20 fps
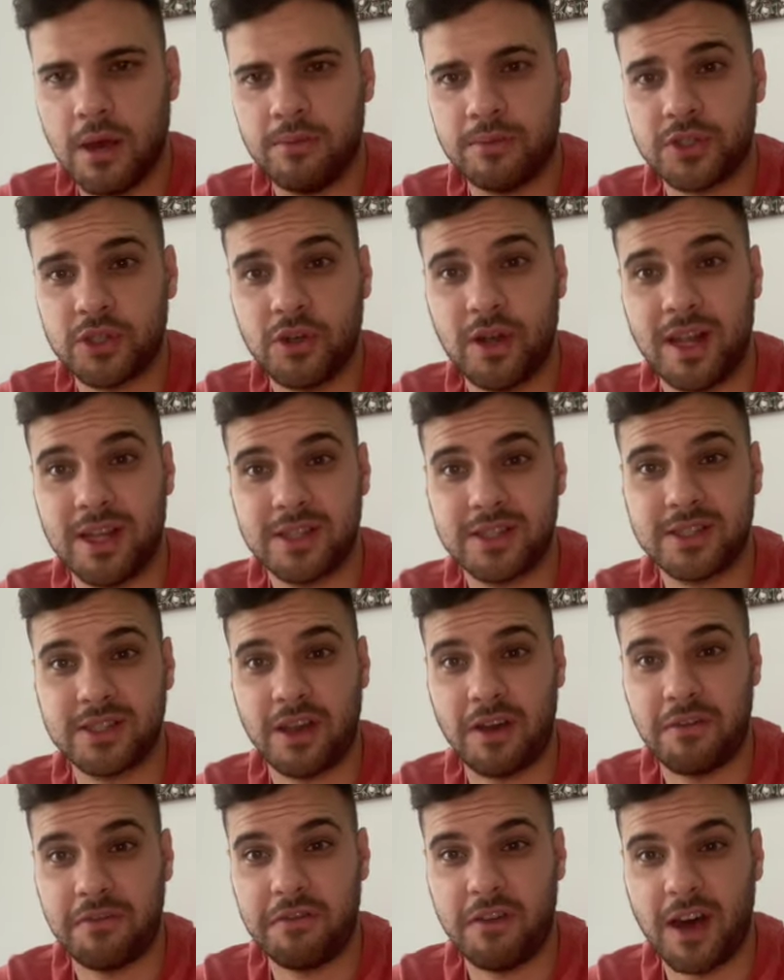So let's
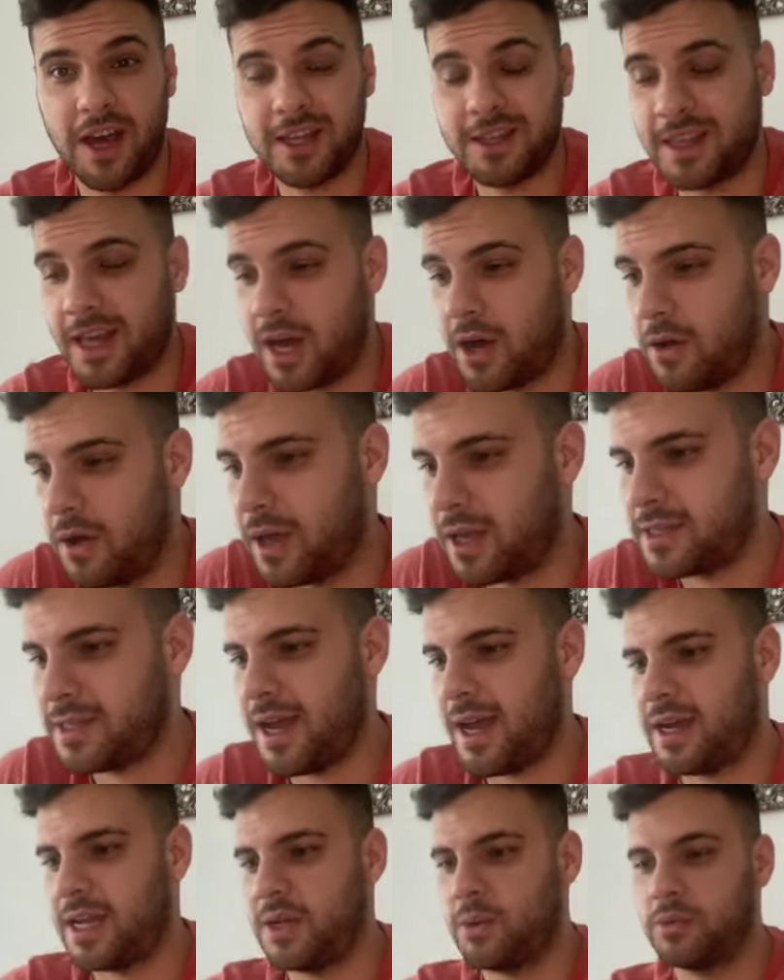find out
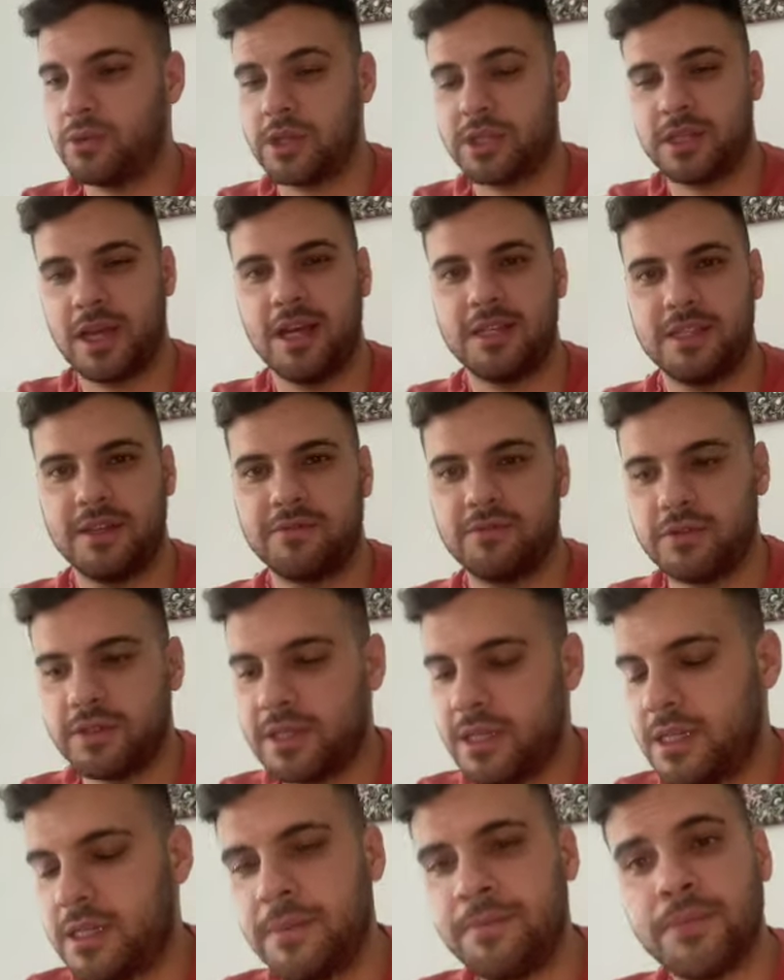exactly what the size difference
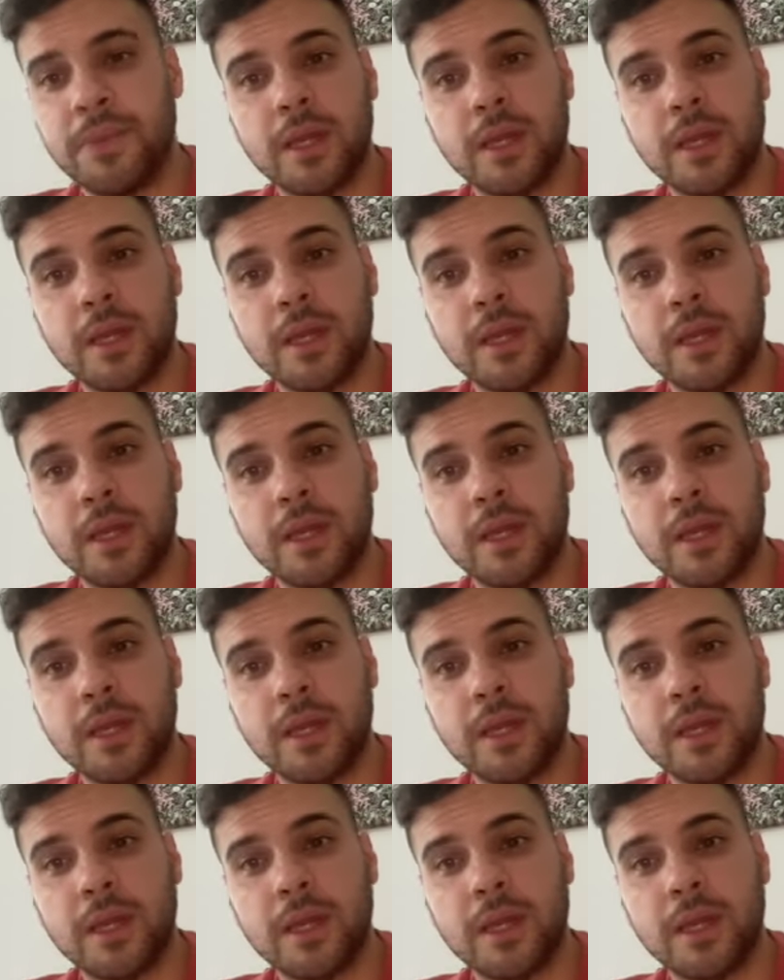is.